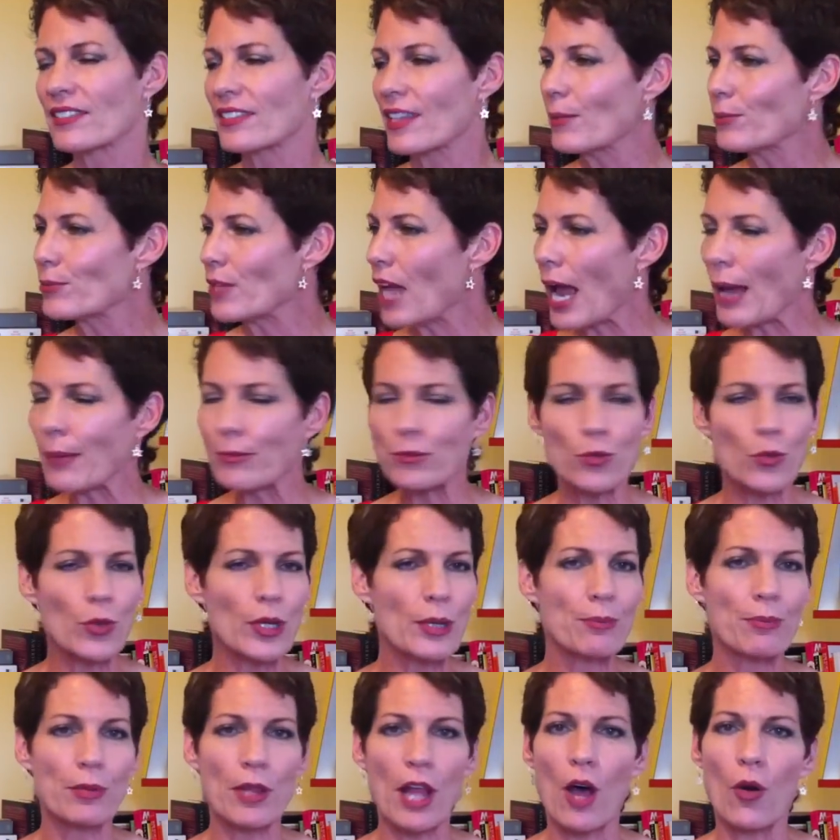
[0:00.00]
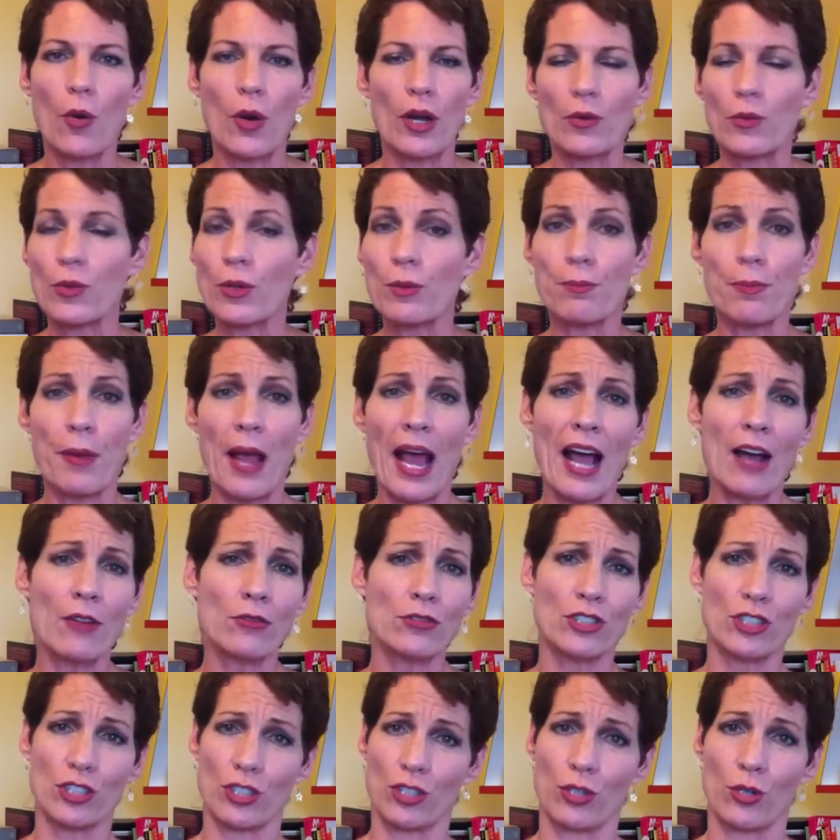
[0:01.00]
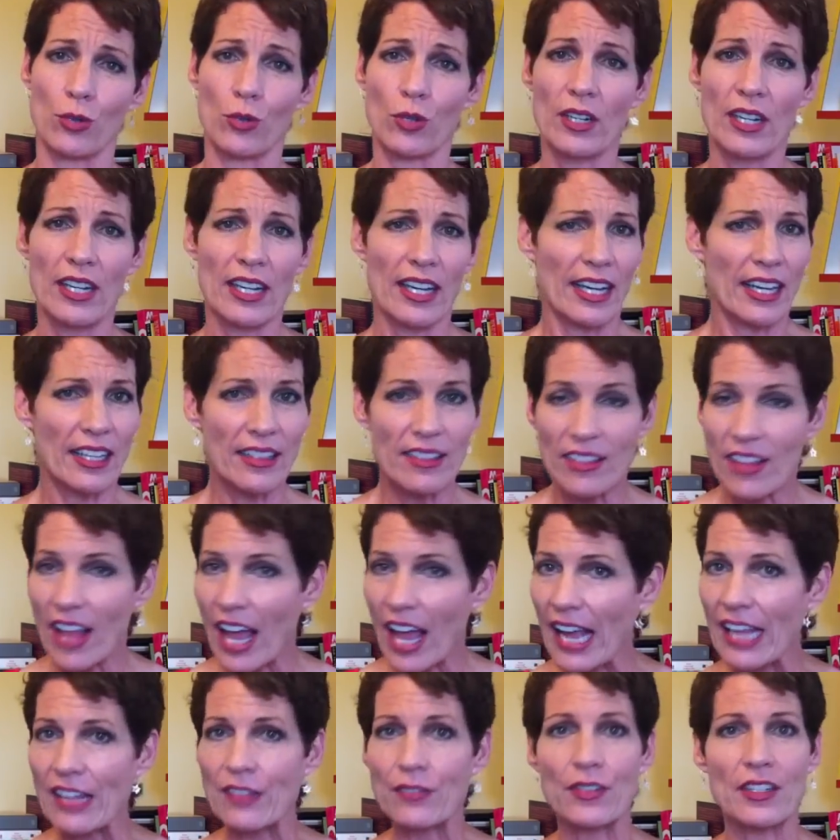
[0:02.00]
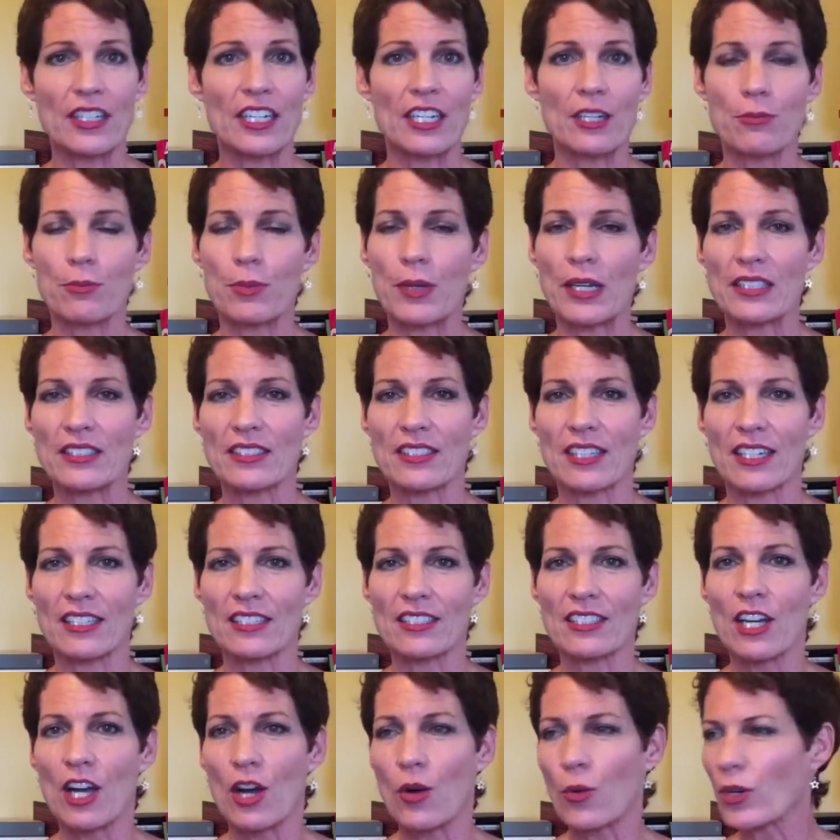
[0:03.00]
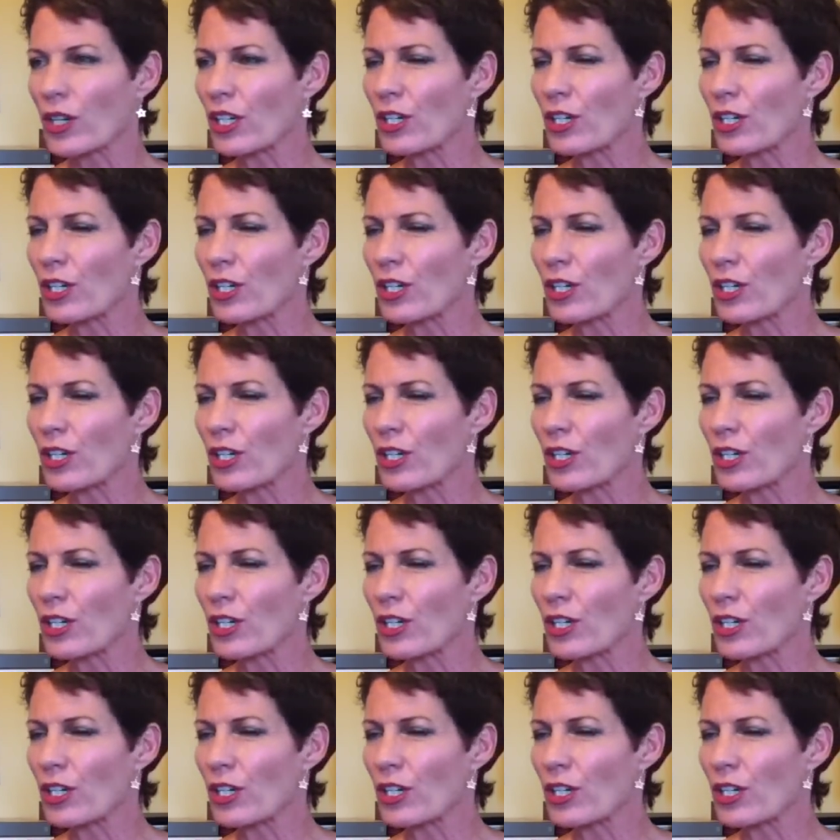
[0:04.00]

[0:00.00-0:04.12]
Sometimes we blow it. We're bound to in life and in business.